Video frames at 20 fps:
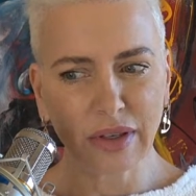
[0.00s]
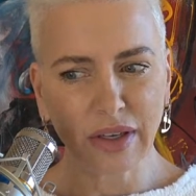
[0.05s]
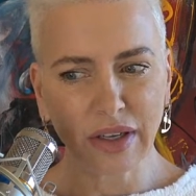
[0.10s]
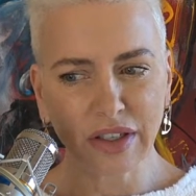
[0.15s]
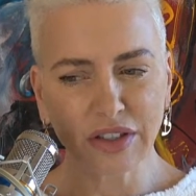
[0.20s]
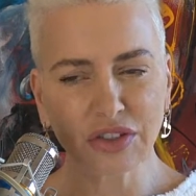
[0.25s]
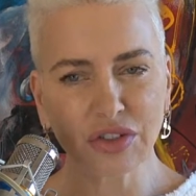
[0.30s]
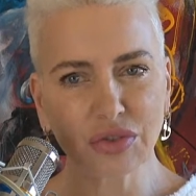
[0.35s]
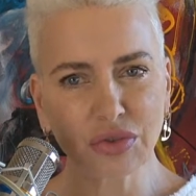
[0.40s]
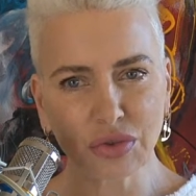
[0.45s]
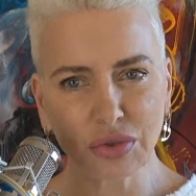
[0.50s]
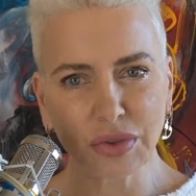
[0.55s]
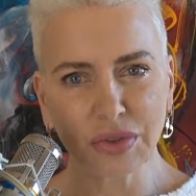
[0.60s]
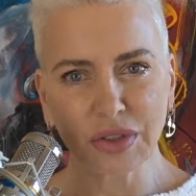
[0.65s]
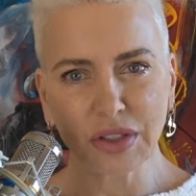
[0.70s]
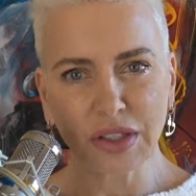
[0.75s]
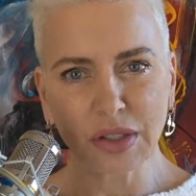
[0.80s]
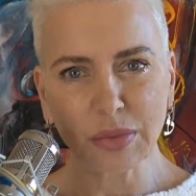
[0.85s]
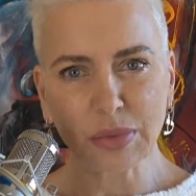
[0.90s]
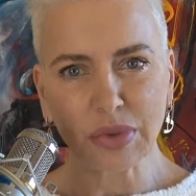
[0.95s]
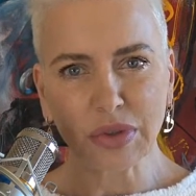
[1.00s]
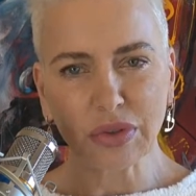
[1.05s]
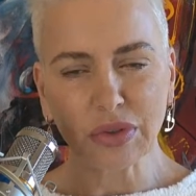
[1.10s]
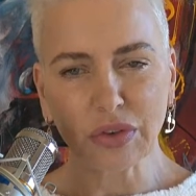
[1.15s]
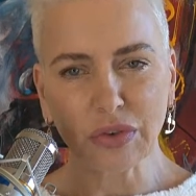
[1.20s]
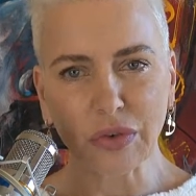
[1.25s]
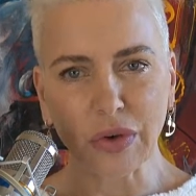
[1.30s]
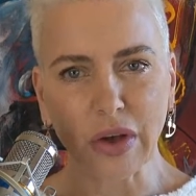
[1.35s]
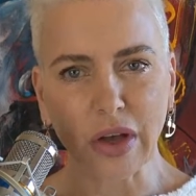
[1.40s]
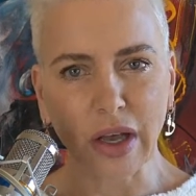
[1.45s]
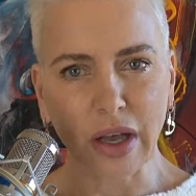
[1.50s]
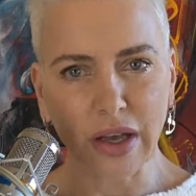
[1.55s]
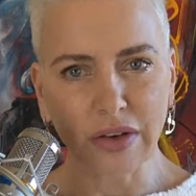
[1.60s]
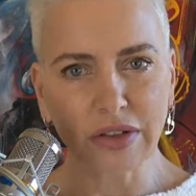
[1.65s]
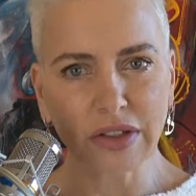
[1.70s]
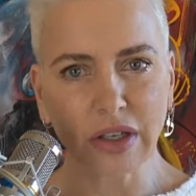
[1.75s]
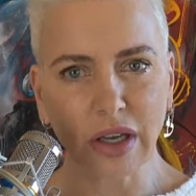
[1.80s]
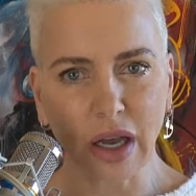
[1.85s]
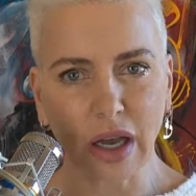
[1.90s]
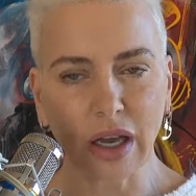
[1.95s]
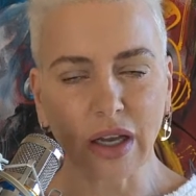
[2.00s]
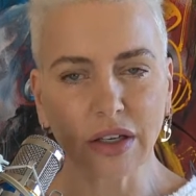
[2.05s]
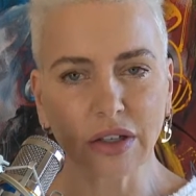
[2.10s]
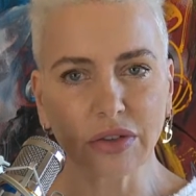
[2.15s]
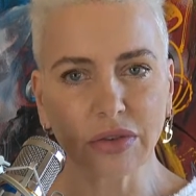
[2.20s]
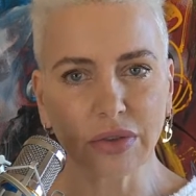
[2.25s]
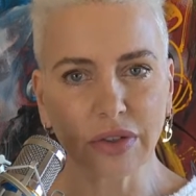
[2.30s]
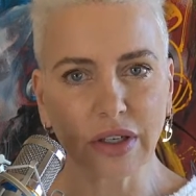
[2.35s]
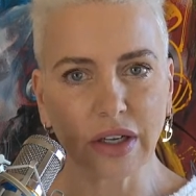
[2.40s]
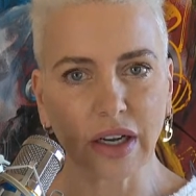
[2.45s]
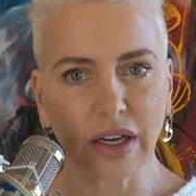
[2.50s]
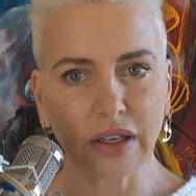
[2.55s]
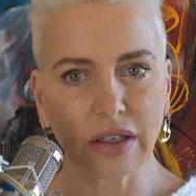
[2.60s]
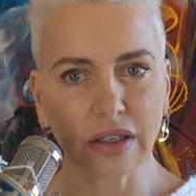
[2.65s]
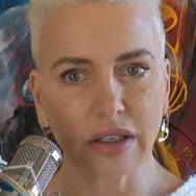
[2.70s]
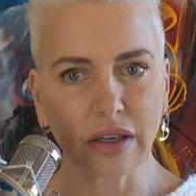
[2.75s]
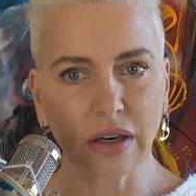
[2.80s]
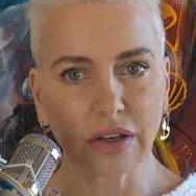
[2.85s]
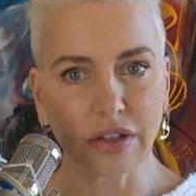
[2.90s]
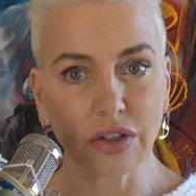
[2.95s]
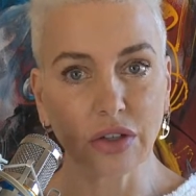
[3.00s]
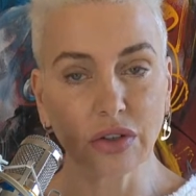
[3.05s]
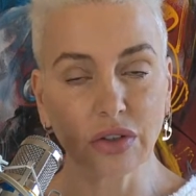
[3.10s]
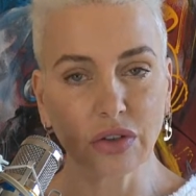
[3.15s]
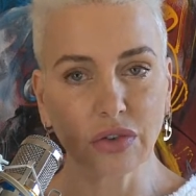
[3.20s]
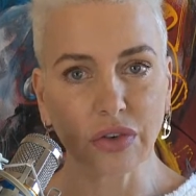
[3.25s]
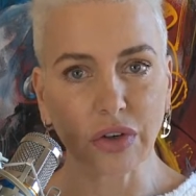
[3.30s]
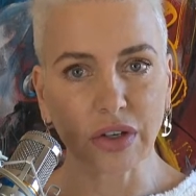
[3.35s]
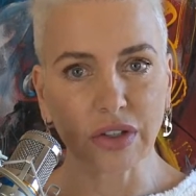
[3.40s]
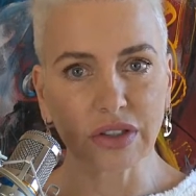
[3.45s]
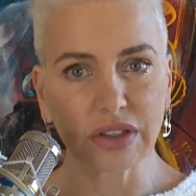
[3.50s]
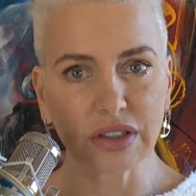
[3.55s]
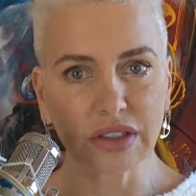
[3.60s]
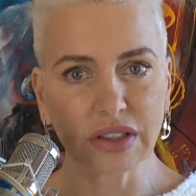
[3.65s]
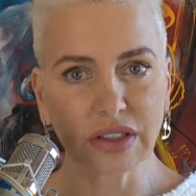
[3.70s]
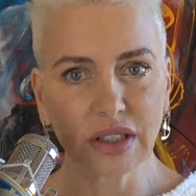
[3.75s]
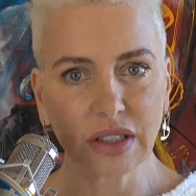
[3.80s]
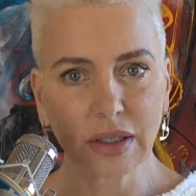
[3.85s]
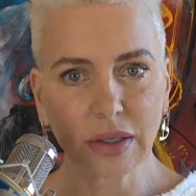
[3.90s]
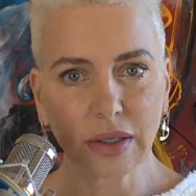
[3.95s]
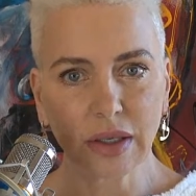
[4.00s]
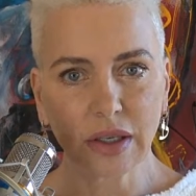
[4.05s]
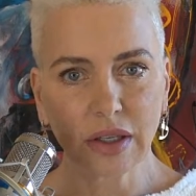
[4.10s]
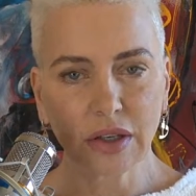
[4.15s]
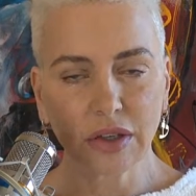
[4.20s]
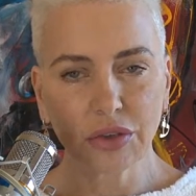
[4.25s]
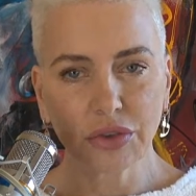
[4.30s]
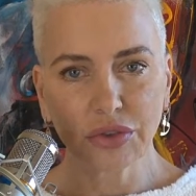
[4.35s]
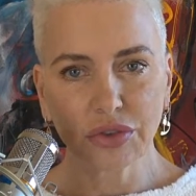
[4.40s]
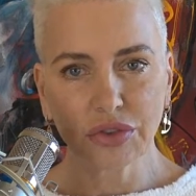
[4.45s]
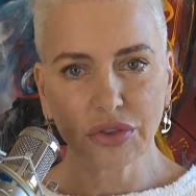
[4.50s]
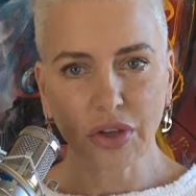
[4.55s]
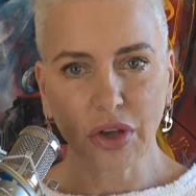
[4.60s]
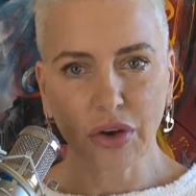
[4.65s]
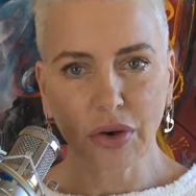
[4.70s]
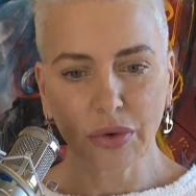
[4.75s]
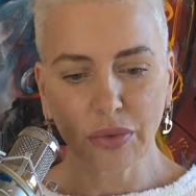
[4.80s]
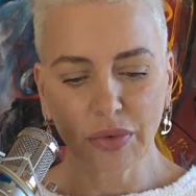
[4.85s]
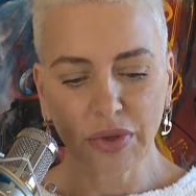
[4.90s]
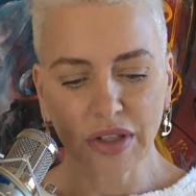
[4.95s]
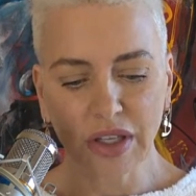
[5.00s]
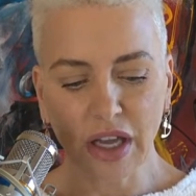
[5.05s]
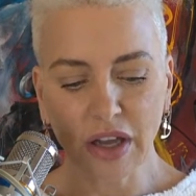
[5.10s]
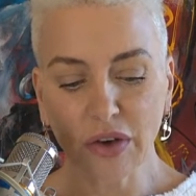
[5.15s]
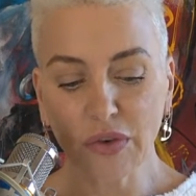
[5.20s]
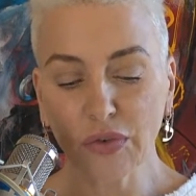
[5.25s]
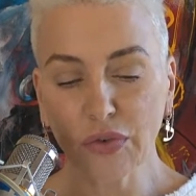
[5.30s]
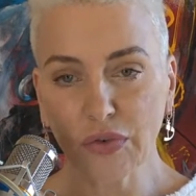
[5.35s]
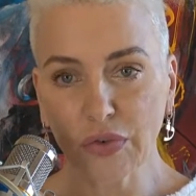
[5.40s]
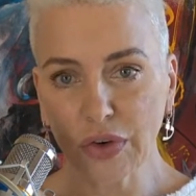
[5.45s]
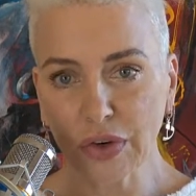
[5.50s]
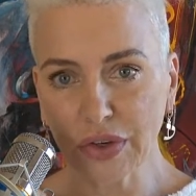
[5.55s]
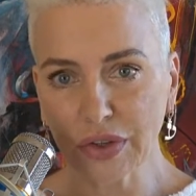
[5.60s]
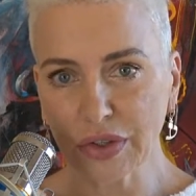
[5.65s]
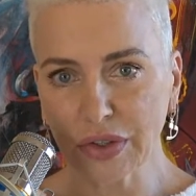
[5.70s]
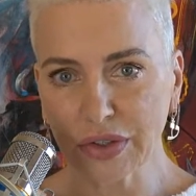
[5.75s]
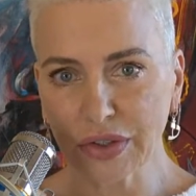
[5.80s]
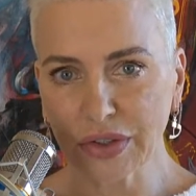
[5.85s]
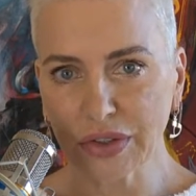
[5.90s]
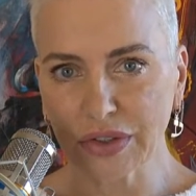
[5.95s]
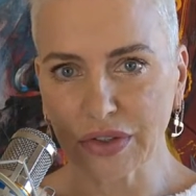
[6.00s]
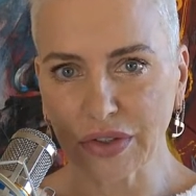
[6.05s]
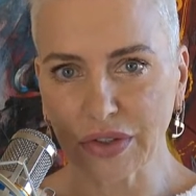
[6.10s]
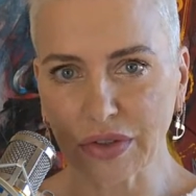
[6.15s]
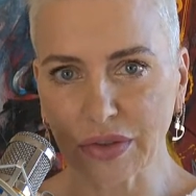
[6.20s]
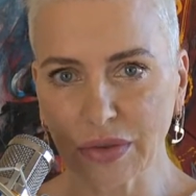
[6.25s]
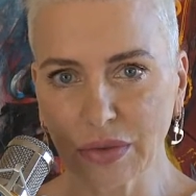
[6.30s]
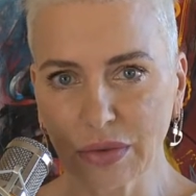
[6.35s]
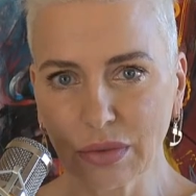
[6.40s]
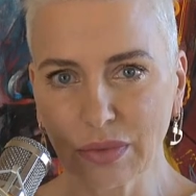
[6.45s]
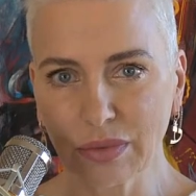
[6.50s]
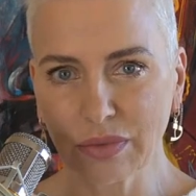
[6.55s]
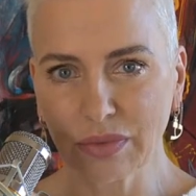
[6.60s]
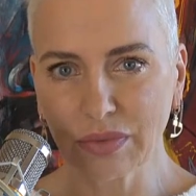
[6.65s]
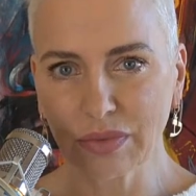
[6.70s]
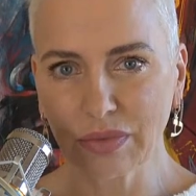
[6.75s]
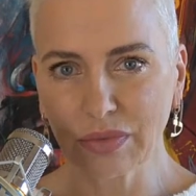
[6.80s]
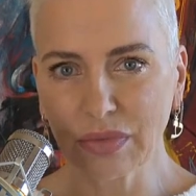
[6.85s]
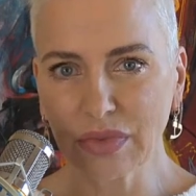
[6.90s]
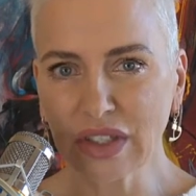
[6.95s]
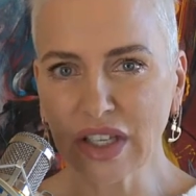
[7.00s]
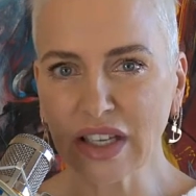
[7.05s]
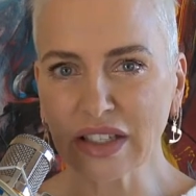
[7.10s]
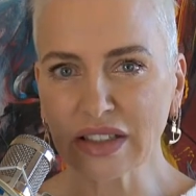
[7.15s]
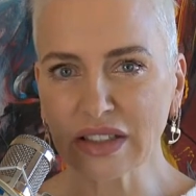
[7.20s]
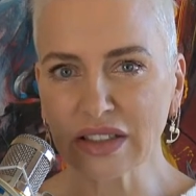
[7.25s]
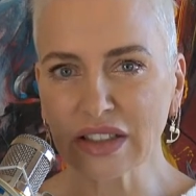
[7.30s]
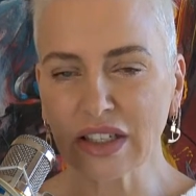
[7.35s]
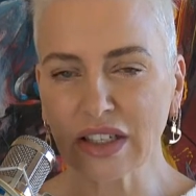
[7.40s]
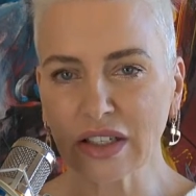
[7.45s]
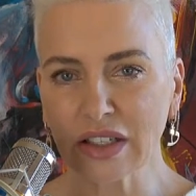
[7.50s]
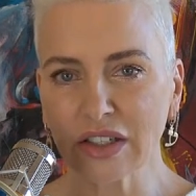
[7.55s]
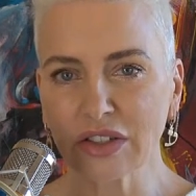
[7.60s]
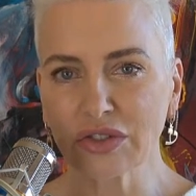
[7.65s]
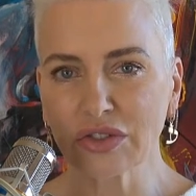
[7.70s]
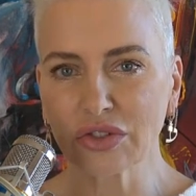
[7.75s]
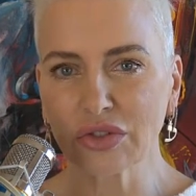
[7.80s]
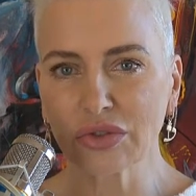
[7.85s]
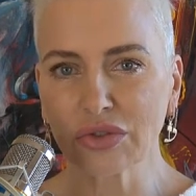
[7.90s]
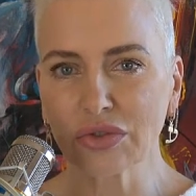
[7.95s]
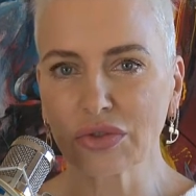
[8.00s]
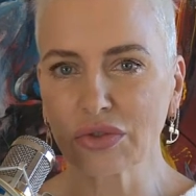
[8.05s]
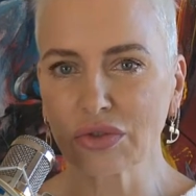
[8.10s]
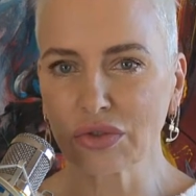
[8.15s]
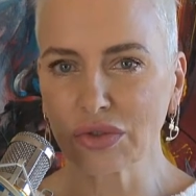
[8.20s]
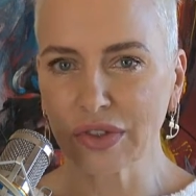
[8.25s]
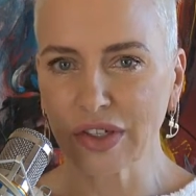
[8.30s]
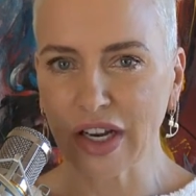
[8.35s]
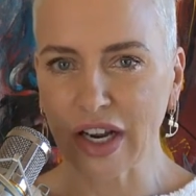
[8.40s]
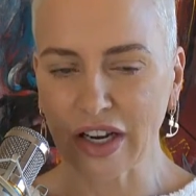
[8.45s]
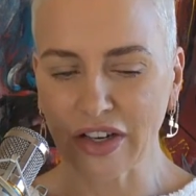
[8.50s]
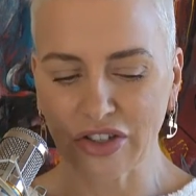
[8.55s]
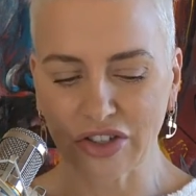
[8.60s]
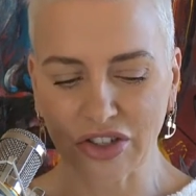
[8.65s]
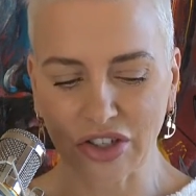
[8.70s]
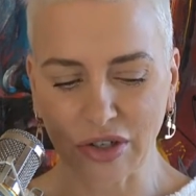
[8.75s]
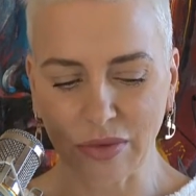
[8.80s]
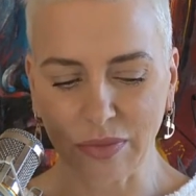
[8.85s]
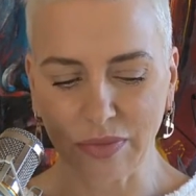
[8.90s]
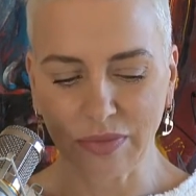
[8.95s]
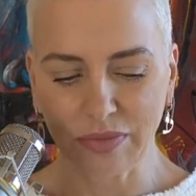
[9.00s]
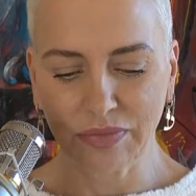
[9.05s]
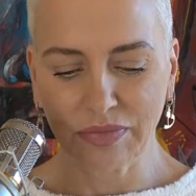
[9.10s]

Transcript: it's truly beautiful how God created our universe. So without further ado, let's get into creation.